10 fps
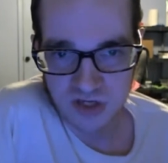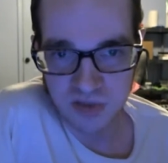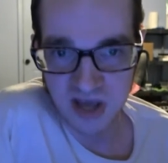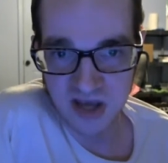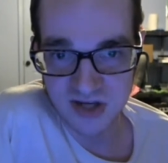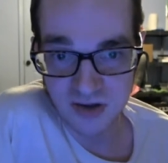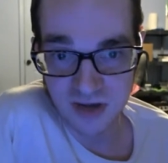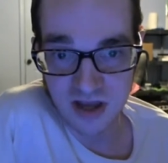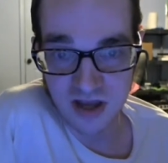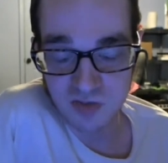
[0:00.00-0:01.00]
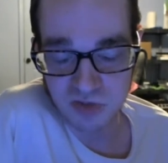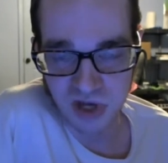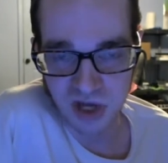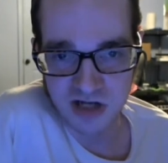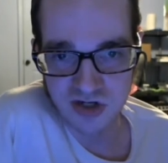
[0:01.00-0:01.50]
which basically
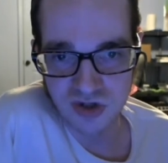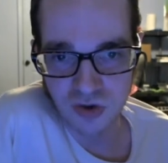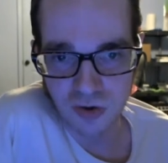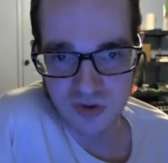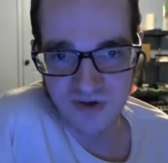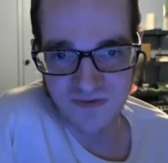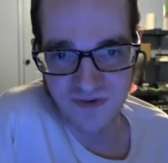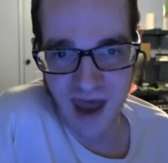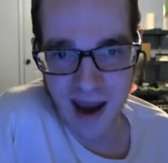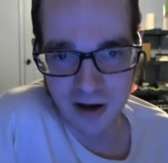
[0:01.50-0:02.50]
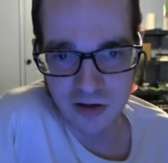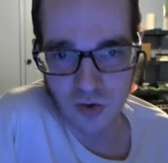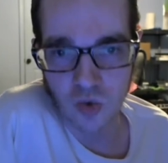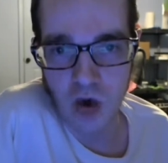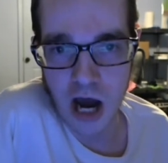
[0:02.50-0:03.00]
explains the
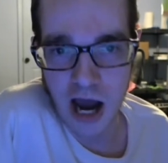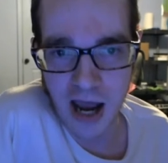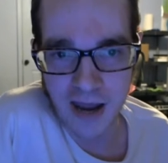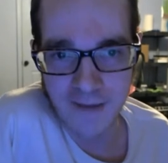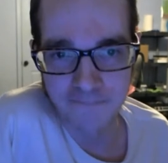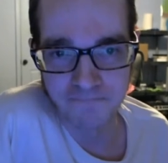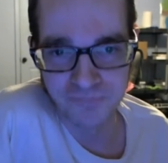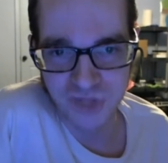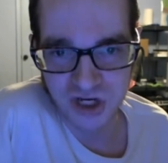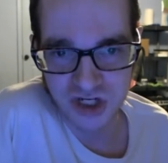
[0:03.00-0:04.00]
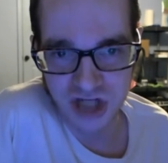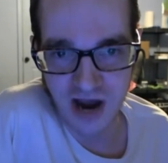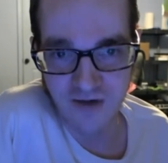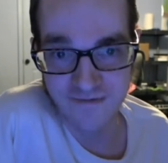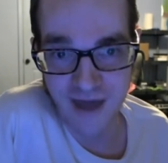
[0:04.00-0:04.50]
fact why
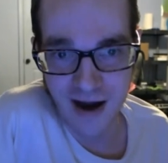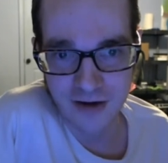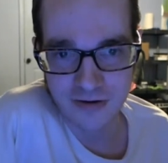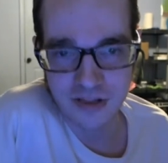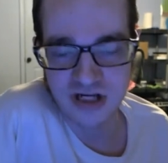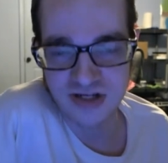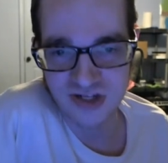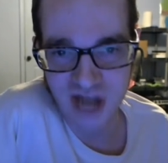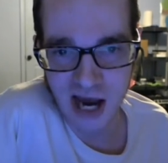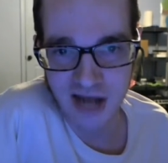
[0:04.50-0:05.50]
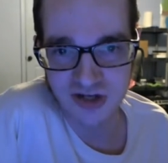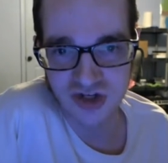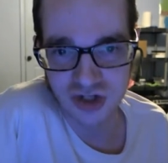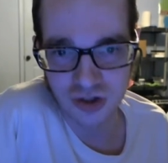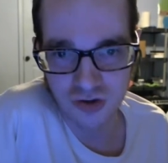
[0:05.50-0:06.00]
Shout Factory
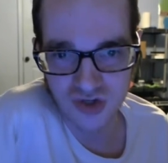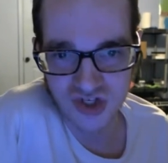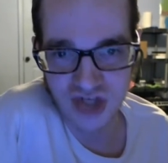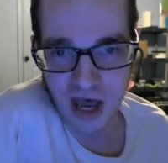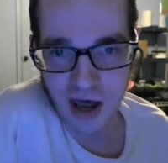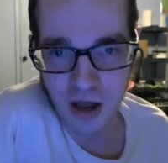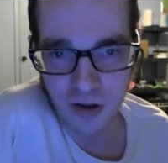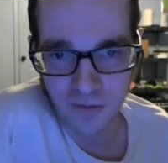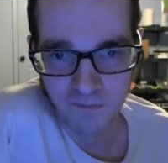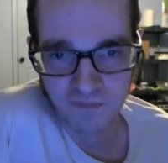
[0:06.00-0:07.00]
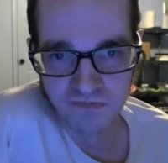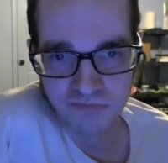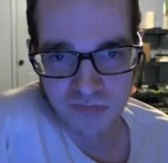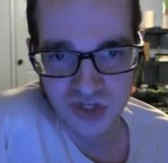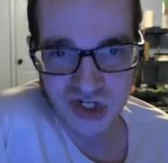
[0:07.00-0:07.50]
decides to sell
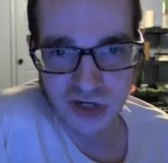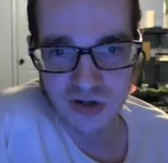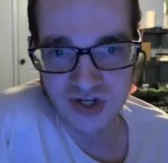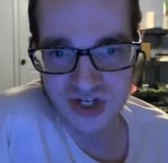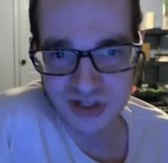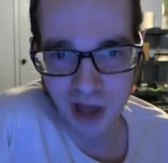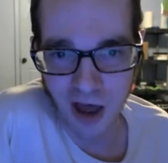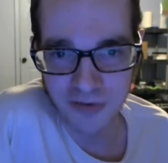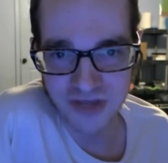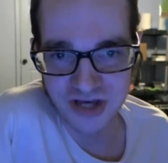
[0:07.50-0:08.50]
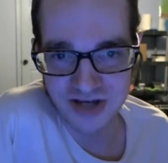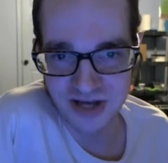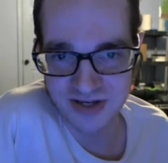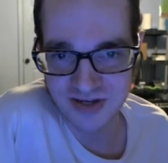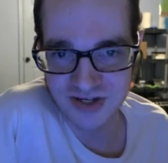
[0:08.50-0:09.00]
certain stuff
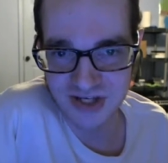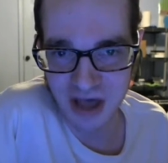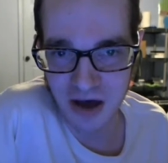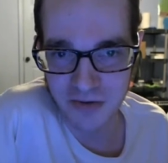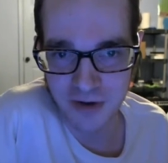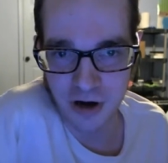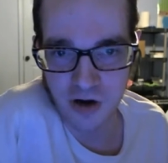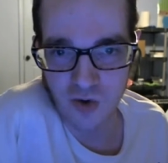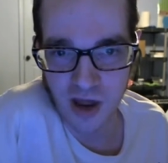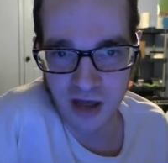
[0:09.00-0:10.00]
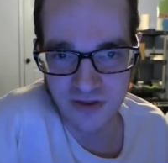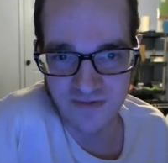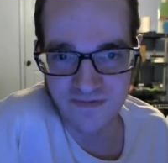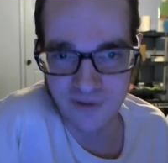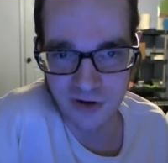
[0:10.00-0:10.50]
that doesn't sell very well
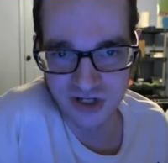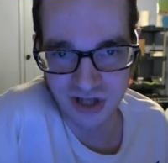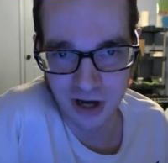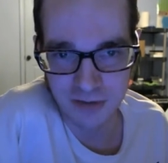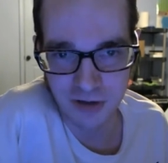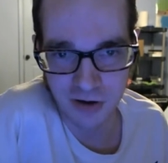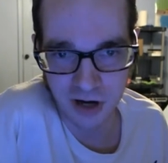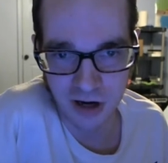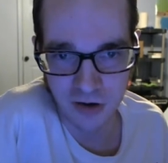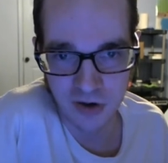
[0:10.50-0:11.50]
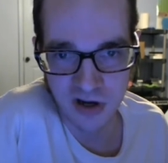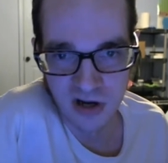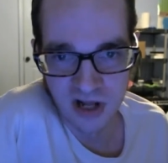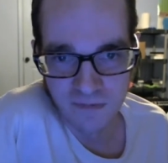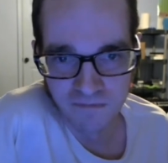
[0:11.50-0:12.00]
the first time
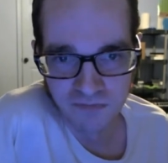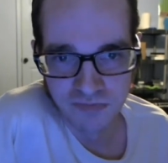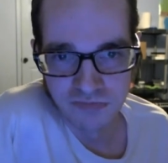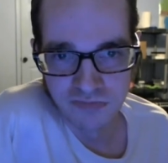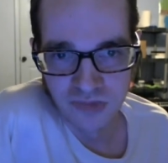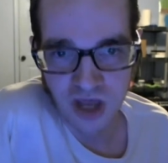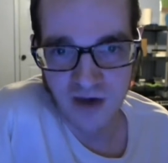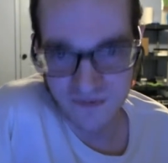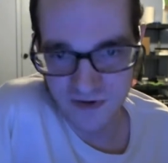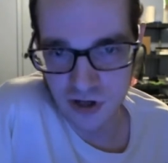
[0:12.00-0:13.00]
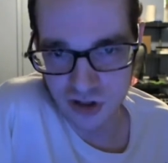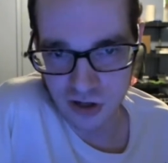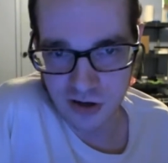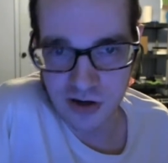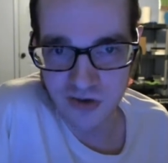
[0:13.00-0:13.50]
around. A
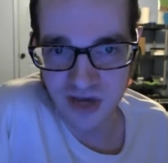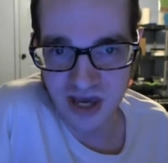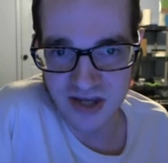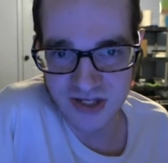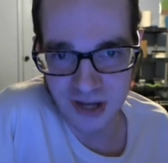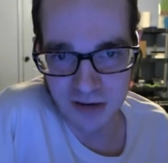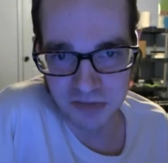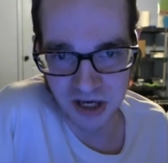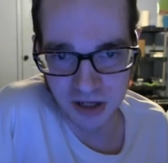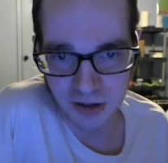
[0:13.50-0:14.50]
future release,